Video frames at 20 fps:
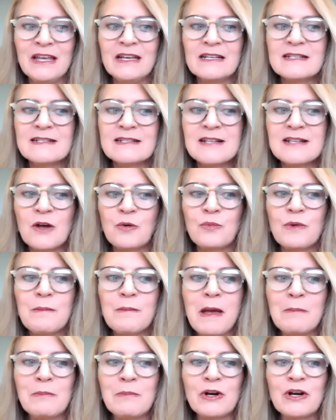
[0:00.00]
So
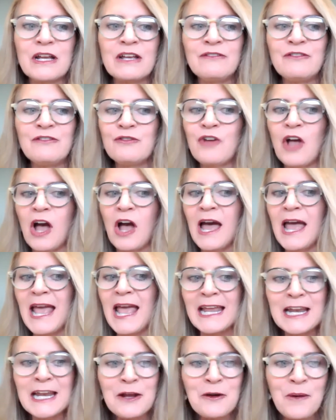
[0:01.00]
remember, if you've got
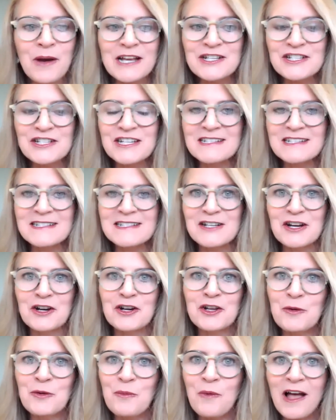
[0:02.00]
any questions
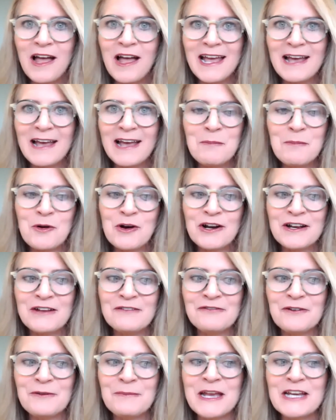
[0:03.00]
or you want more
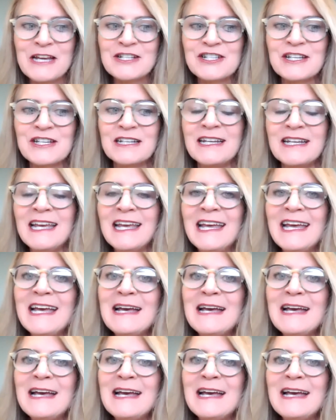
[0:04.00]
information,